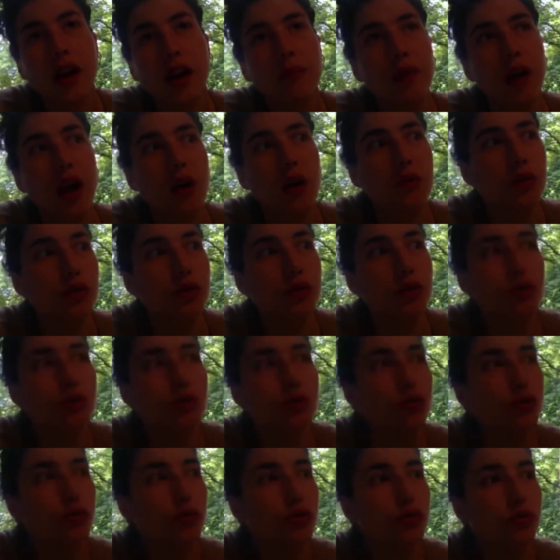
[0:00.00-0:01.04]
I want to
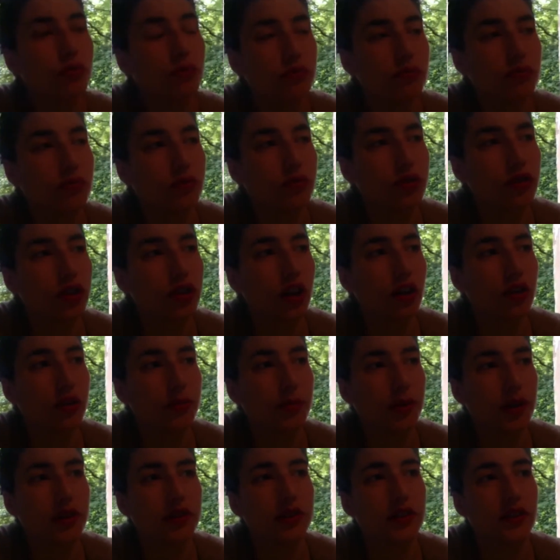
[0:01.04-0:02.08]
talk
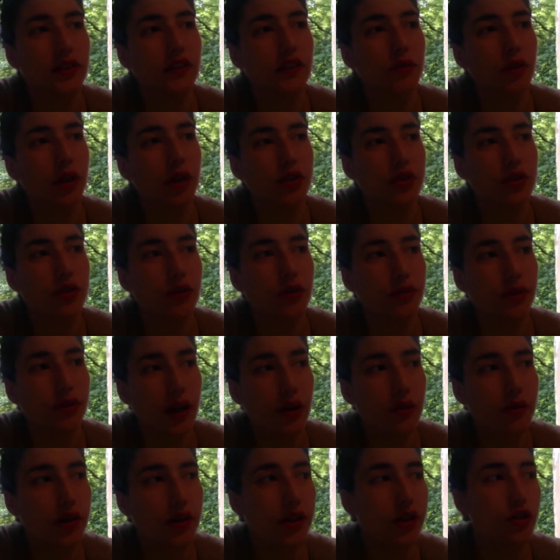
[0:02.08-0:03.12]
about this question of
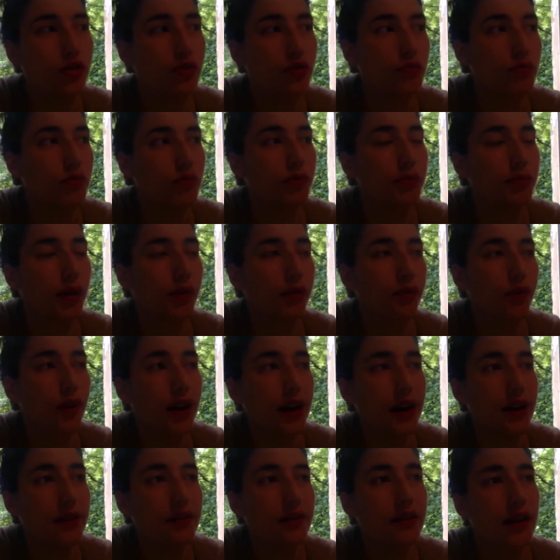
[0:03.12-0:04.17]
language with my
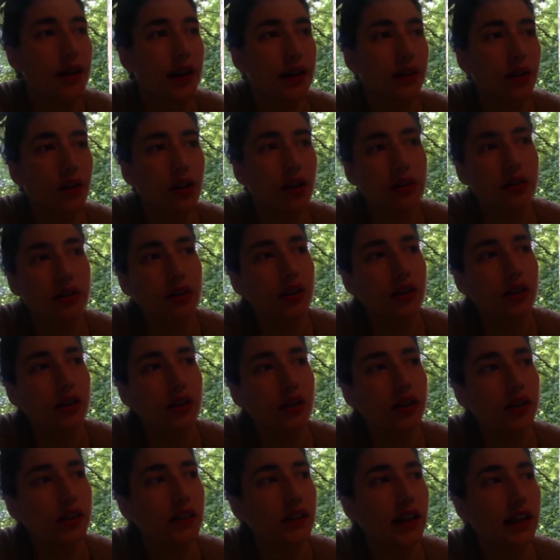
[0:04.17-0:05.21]
friend and
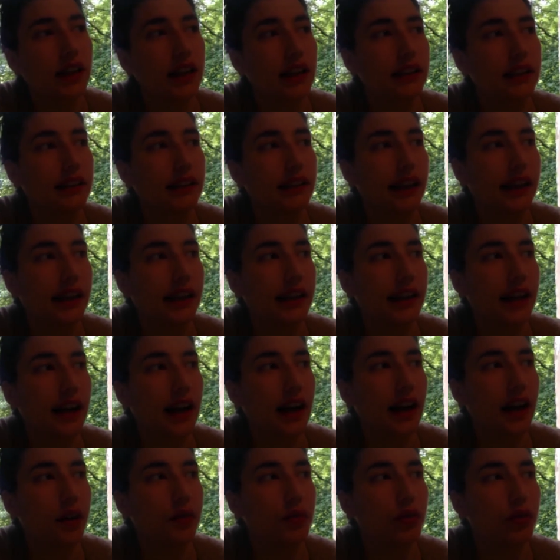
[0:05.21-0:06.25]
others, and then
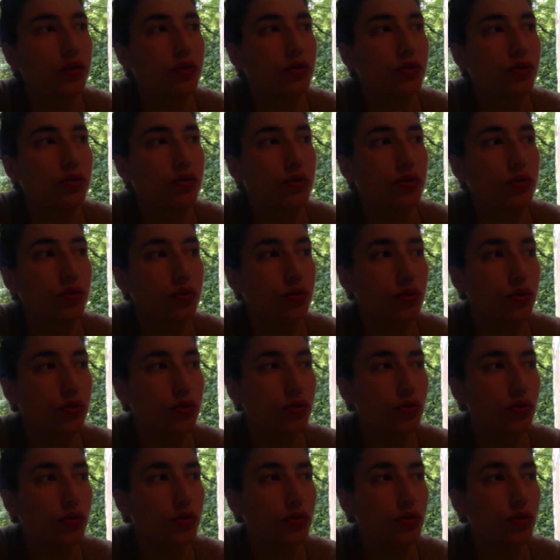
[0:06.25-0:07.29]
I want
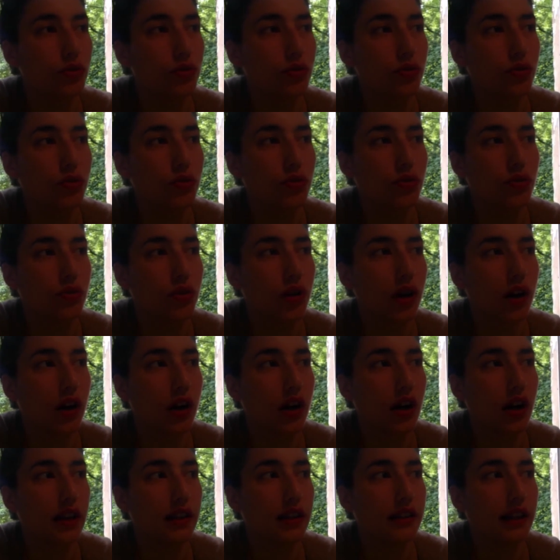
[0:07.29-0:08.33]
to
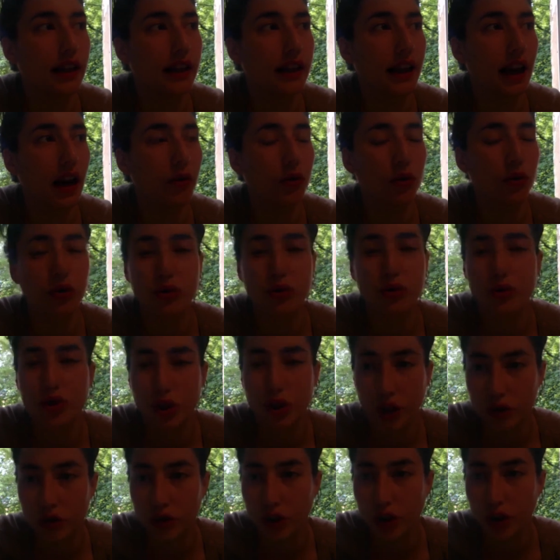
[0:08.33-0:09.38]

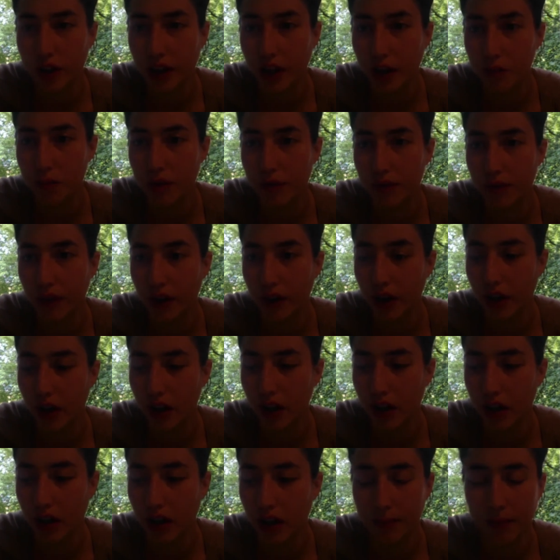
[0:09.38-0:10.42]
start talking with
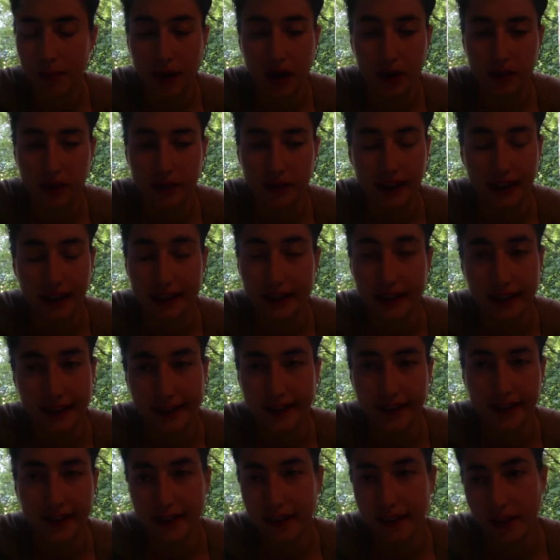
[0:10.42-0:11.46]
about technique,
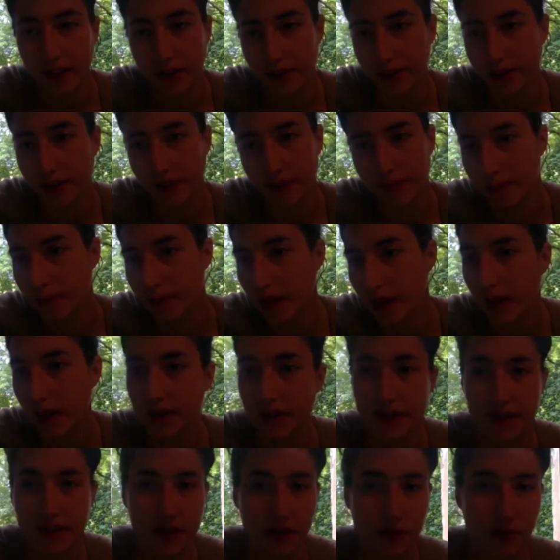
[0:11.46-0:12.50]
you know, how
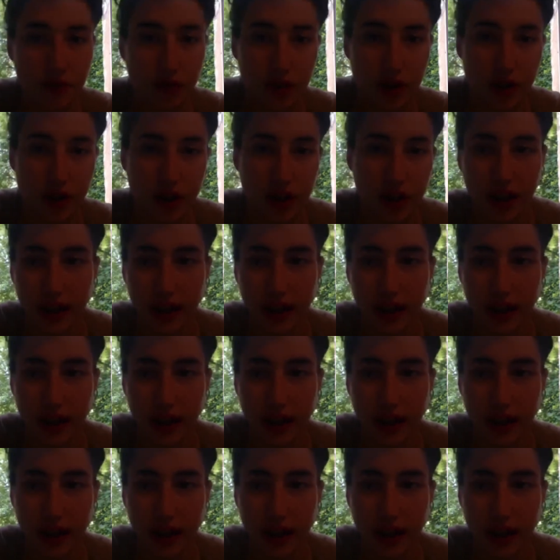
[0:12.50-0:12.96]
does it work?